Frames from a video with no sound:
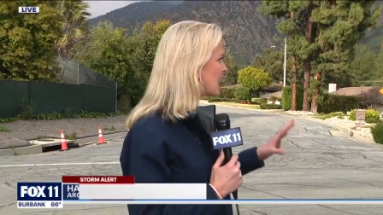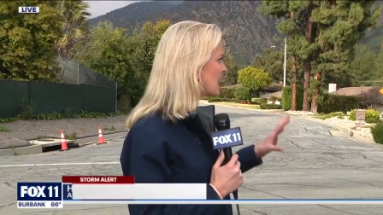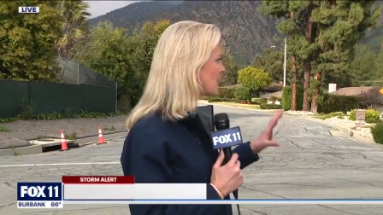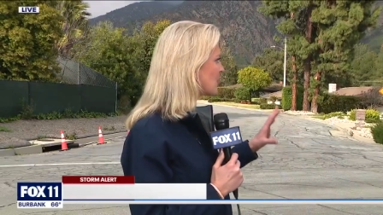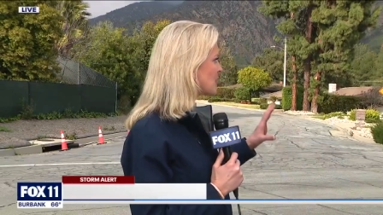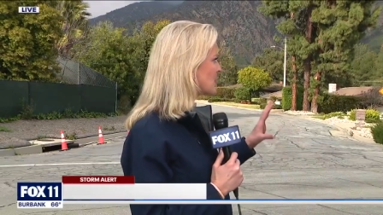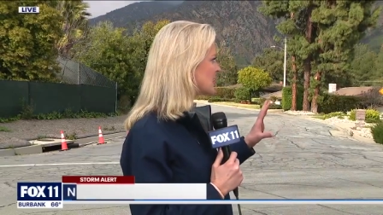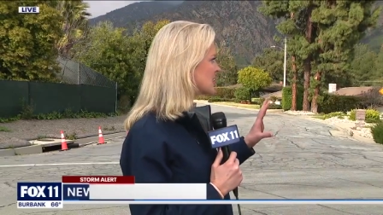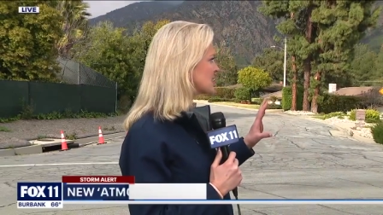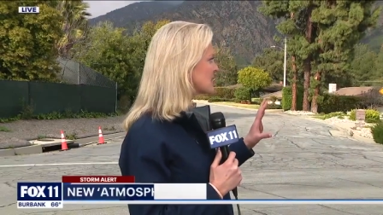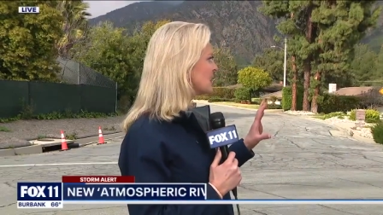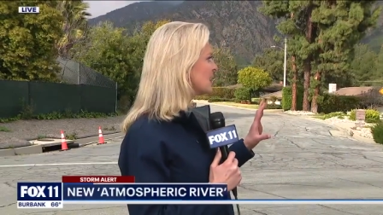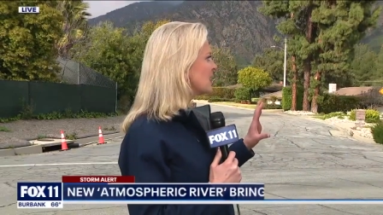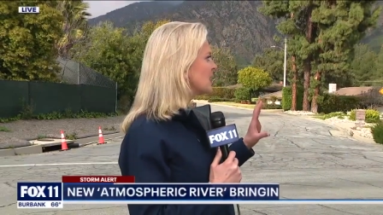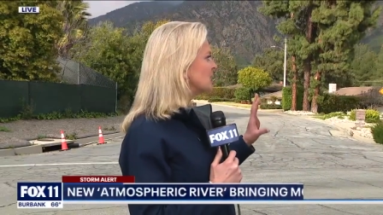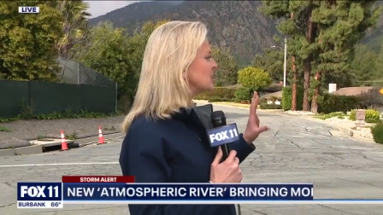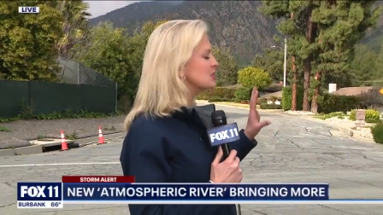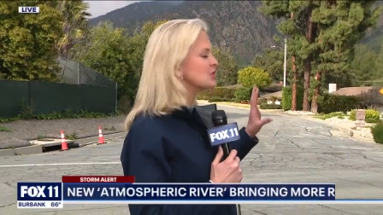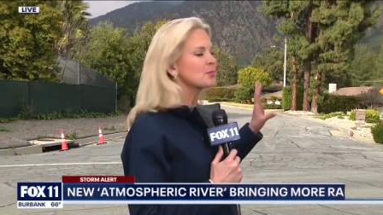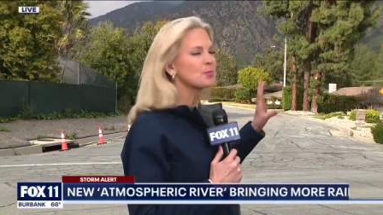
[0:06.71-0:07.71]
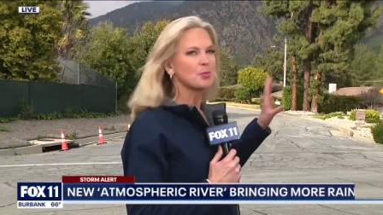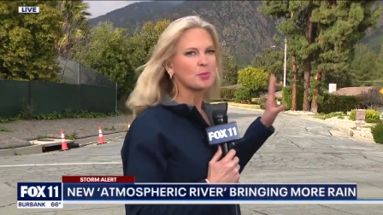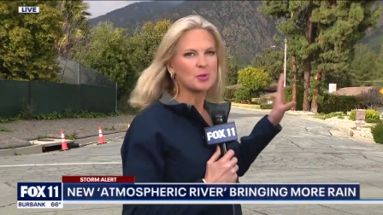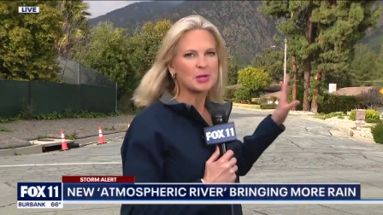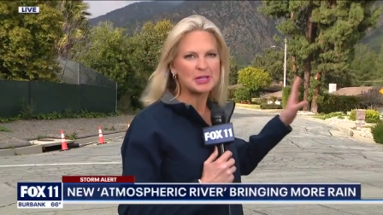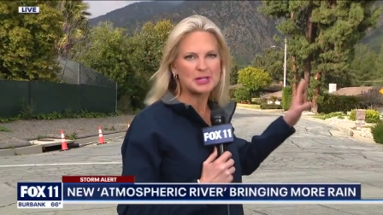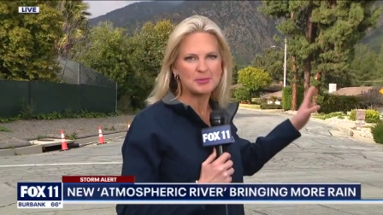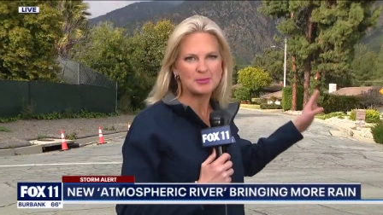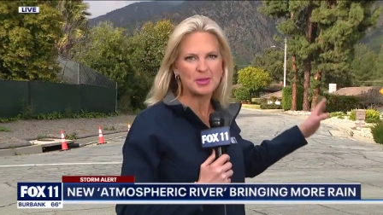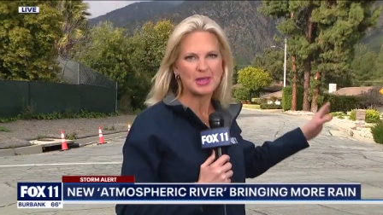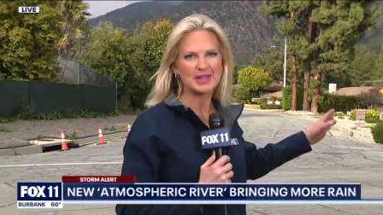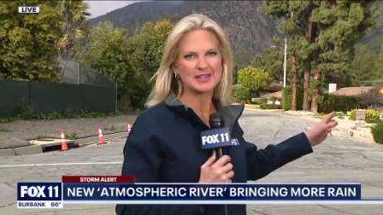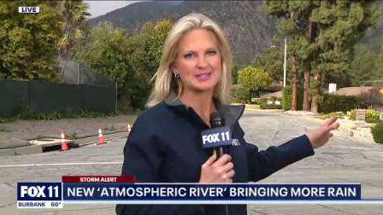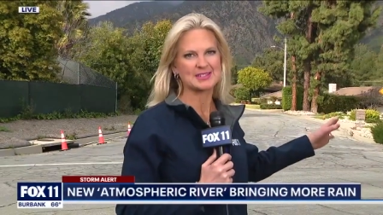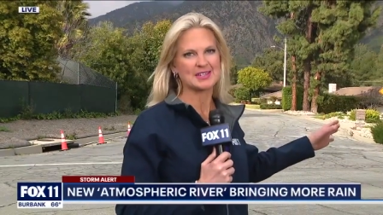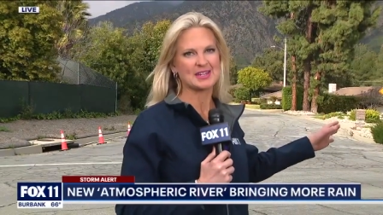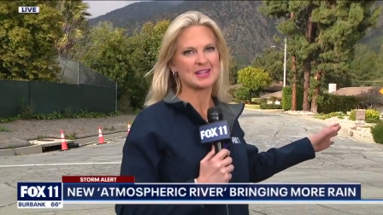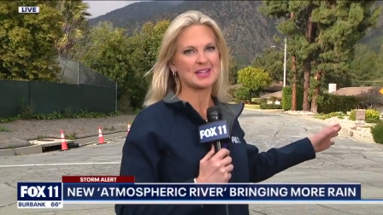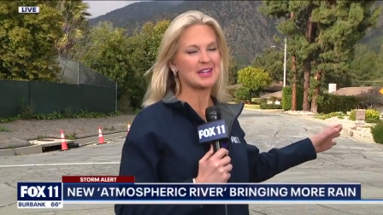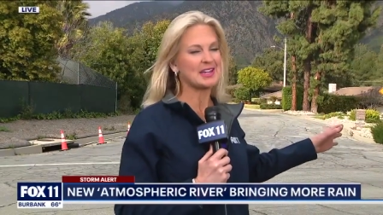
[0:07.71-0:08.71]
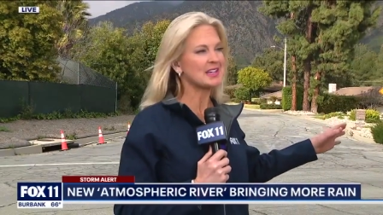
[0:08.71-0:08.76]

out this debris basin.